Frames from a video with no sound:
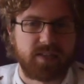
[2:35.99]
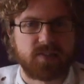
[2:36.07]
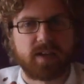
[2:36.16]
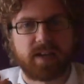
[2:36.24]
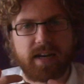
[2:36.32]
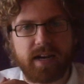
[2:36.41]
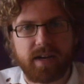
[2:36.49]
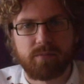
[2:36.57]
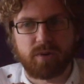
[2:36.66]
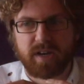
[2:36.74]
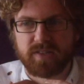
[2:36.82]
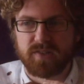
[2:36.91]
least in
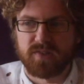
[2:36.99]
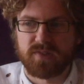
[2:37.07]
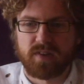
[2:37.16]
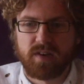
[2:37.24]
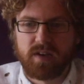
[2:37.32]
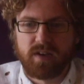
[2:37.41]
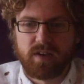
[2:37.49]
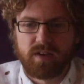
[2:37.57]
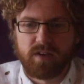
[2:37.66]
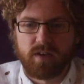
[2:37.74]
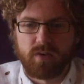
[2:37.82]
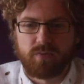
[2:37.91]
Canadian prices,
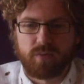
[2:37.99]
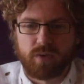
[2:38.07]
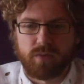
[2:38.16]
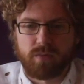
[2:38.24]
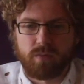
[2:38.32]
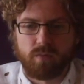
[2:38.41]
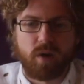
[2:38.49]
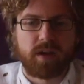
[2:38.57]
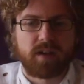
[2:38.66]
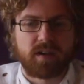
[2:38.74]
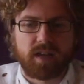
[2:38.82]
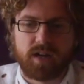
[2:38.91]
for
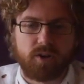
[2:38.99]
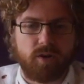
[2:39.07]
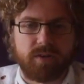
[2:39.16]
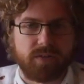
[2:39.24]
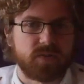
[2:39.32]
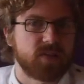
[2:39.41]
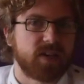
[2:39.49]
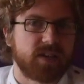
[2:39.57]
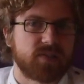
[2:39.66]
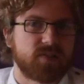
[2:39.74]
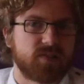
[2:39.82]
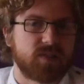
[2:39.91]
one hero out of
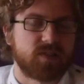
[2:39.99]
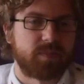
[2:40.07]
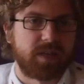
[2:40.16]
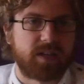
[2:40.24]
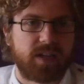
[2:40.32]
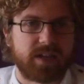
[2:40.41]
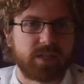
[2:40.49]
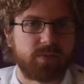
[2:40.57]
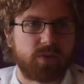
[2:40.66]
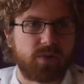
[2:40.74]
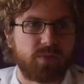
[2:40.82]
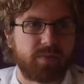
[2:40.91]
6 to be
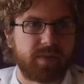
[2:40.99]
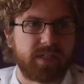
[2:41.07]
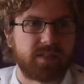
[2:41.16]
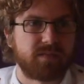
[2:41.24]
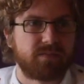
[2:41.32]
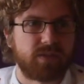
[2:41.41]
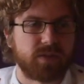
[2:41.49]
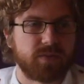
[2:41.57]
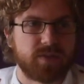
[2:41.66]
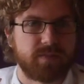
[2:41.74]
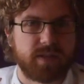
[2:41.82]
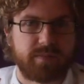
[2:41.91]
collectible would be
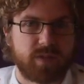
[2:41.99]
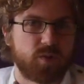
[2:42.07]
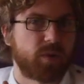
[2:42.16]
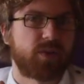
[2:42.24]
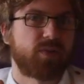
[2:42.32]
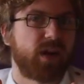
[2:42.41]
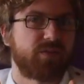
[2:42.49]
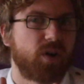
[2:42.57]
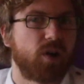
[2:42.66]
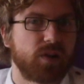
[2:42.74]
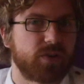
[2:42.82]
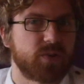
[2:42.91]
sometimes
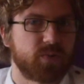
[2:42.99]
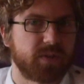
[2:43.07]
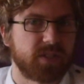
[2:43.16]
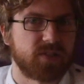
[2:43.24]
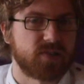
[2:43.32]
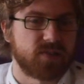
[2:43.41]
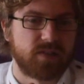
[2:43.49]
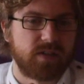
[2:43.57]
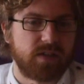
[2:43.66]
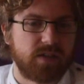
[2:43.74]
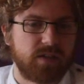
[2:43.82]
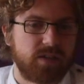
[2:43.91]
$25, which is
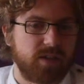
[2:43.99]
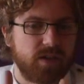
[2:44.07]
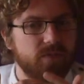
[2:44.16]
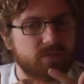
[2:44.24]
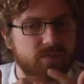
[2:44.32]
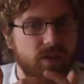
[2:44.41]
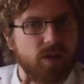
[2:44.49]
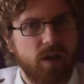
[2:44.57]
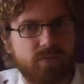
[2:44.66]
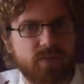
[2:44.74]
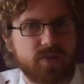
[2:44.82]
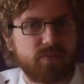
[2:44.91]
a
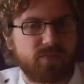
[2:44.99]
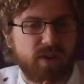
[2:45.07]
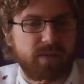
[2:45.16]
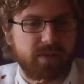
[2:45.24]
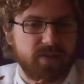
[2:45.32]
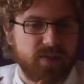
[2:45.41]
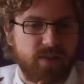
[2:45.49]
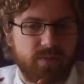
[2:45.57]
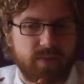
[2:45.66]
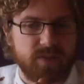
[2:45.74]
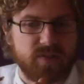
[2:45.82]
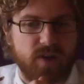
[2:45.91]
lot for some families and
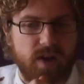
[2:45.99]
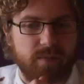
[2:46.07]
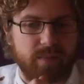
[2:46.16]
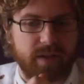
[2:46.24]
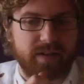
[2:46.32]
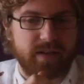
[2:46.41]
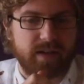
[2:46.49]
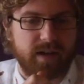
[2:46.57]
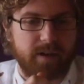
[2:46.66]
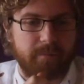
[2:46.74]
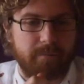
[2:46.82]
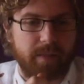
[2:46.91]
other ones not, but
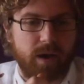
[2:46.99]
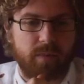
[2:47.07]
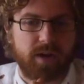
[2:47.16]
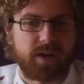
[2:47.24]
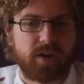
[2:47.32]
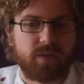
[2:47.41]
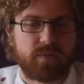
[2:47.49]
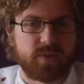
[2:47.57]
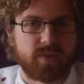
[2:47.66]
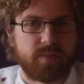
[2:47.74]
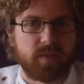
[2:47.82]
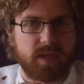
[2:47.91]
I wanted to go
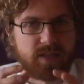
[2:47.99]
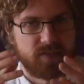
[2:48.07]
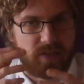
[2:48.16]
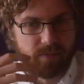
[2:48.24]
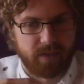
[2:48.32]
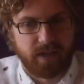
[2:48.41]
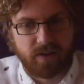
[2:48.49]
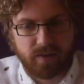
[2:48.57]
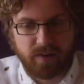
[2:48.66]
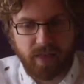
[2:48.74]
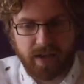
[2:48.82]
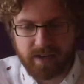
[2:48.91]
for something that's a little bit
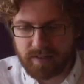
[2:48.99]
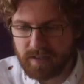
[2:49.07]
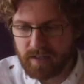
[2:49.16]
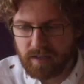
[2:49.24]
under that.